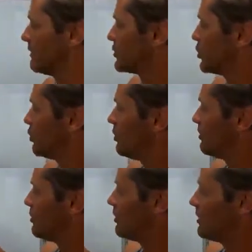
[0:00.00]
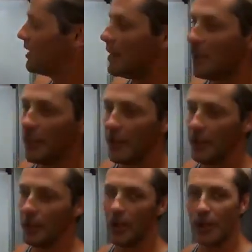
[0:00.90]
offshore or more,
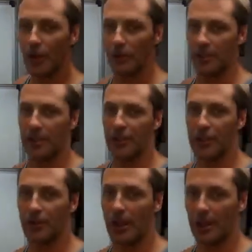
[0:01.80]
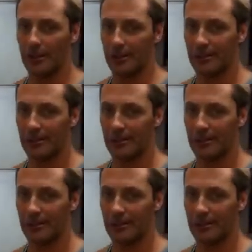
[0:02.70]
then you are not an Australian.